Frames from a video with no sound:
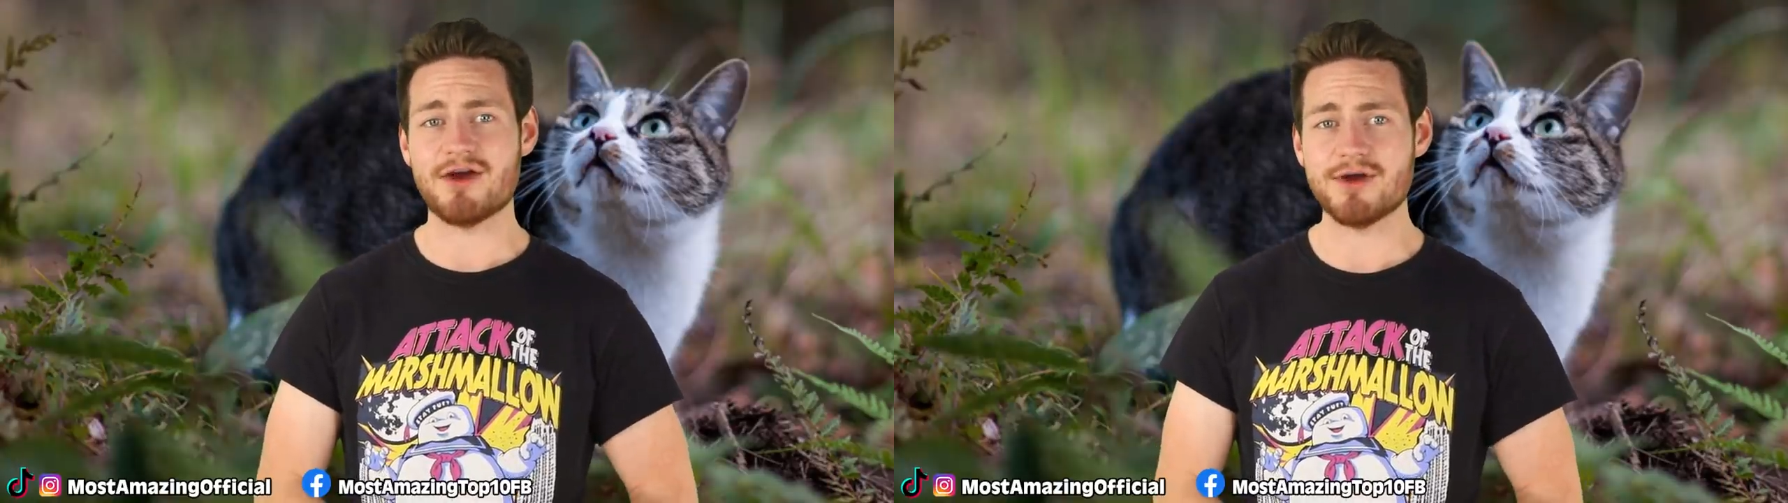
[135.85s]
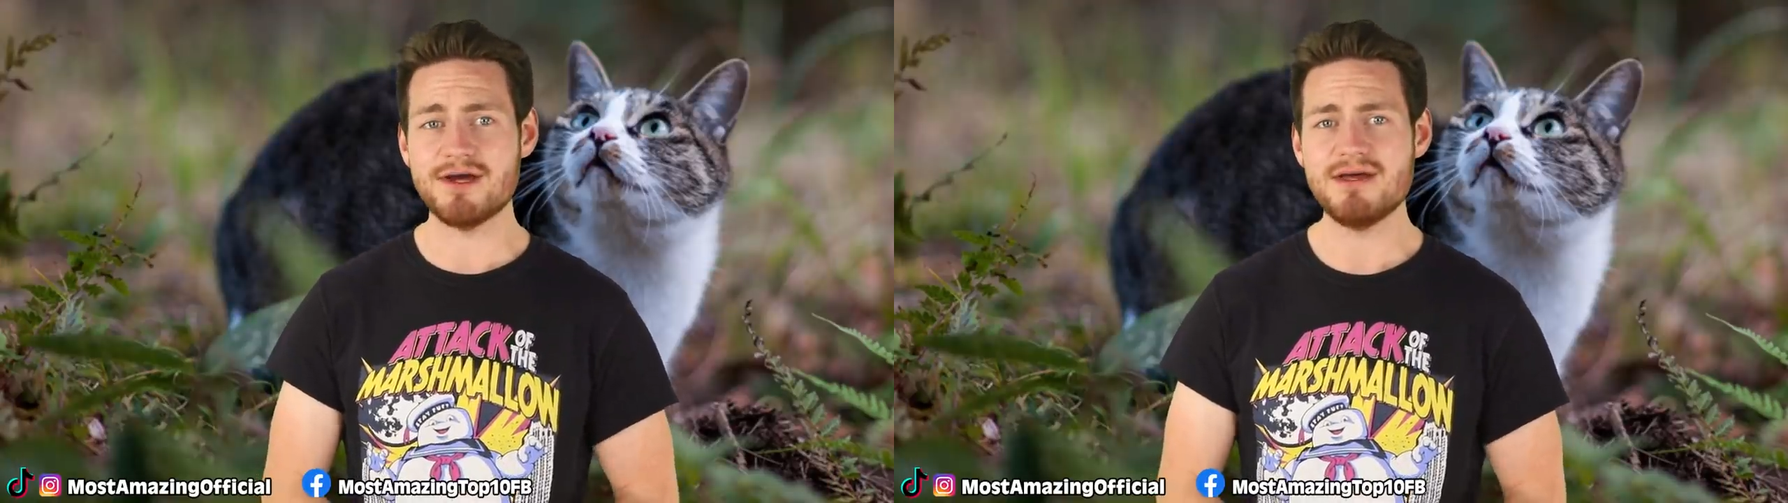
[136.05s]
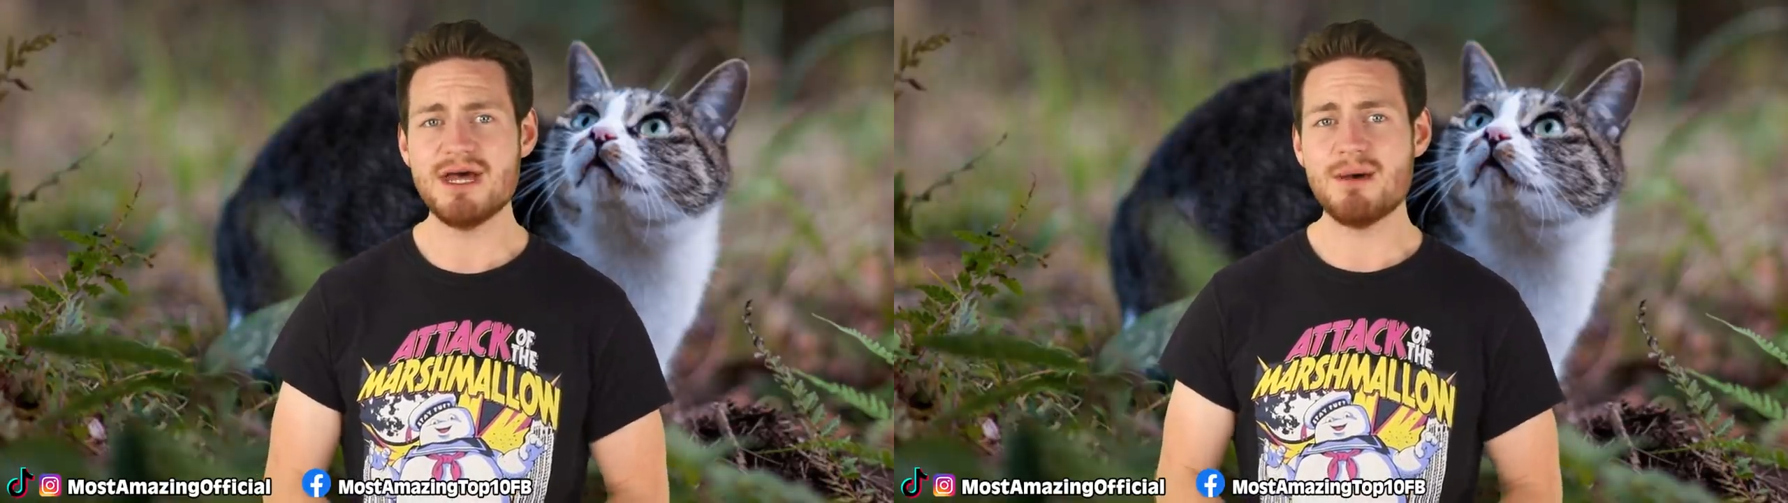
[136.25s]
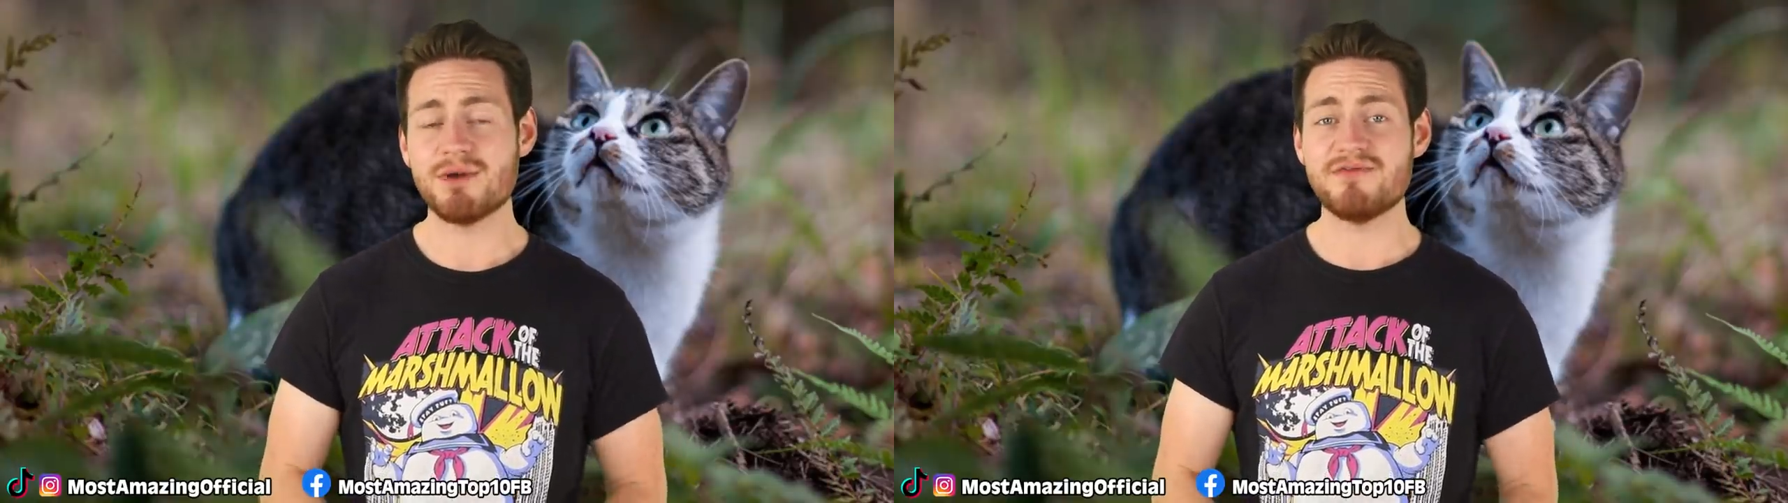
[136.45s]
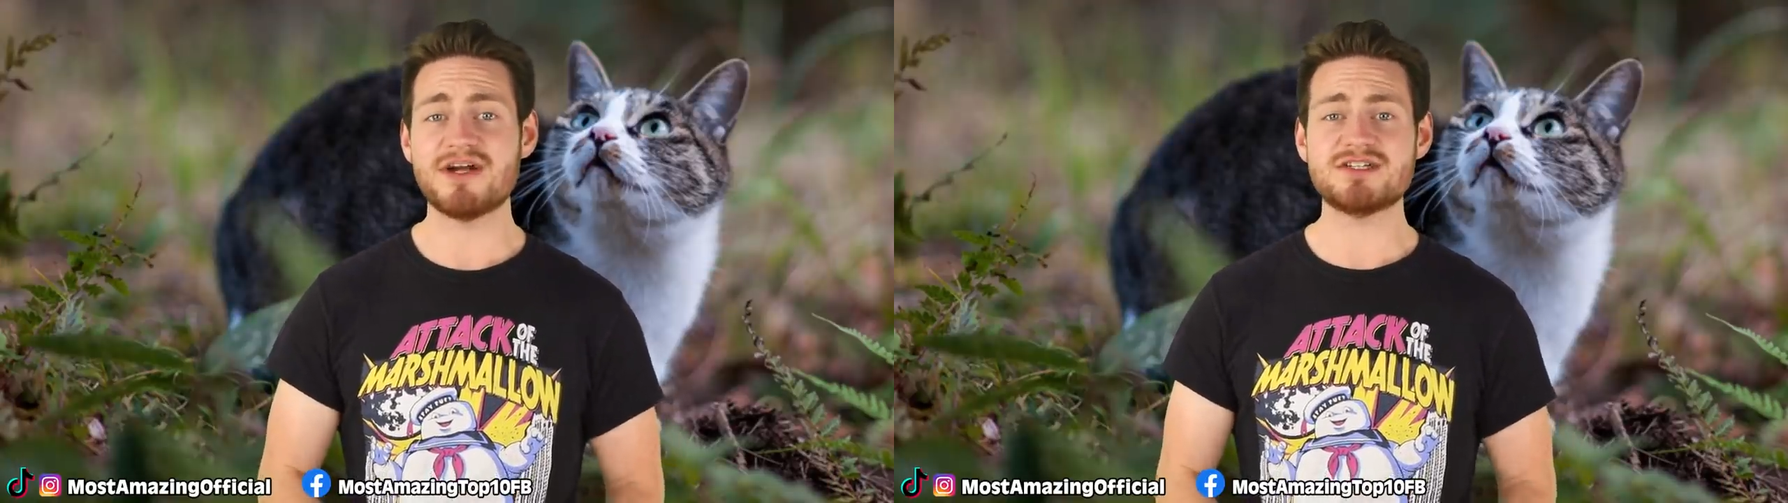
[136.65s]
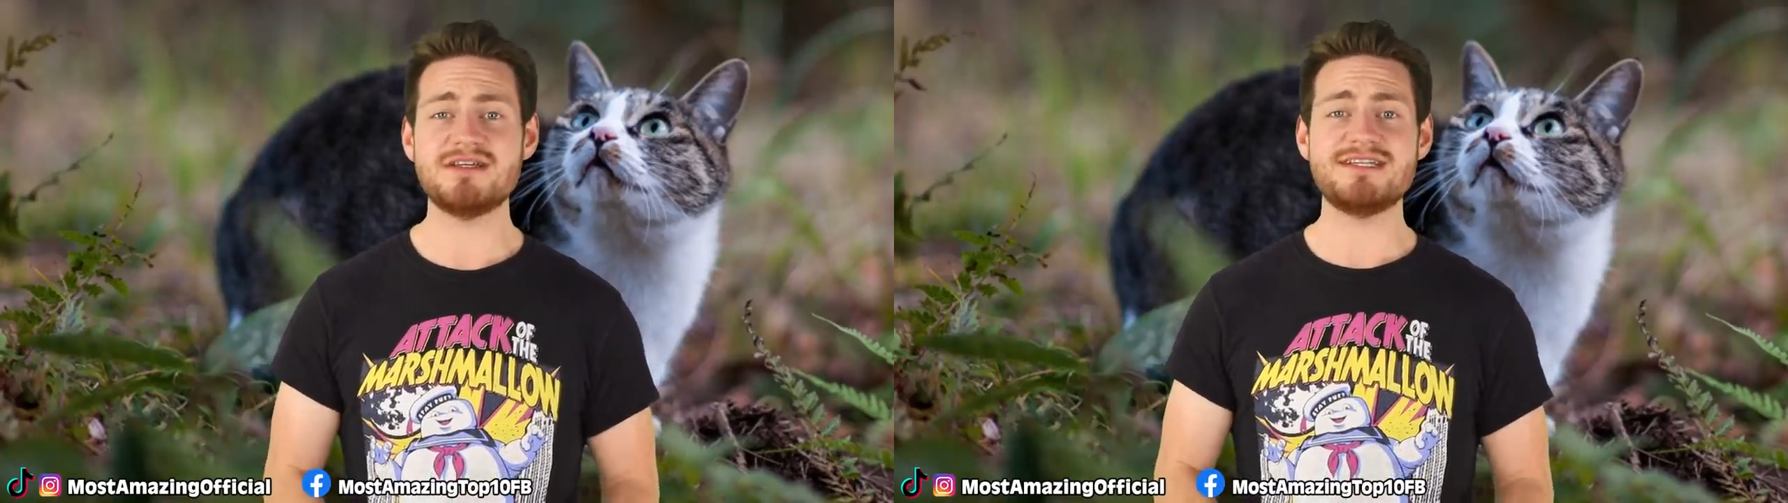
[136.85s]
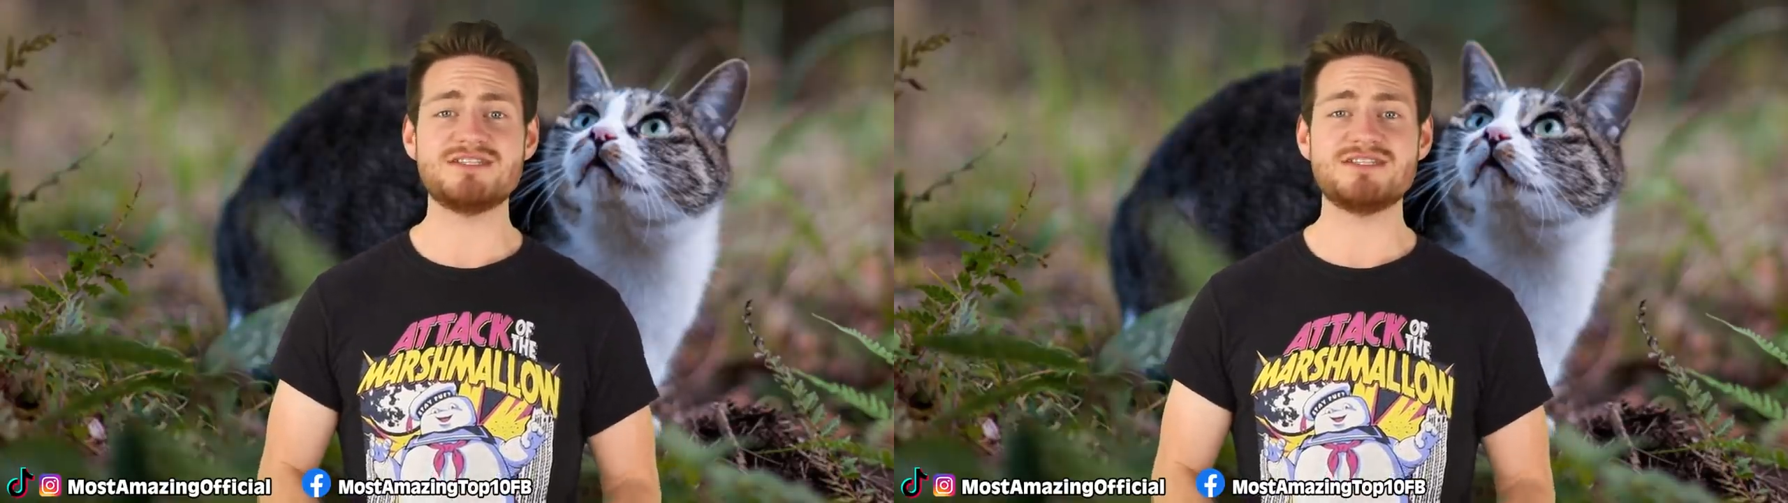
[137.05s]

area, but eventually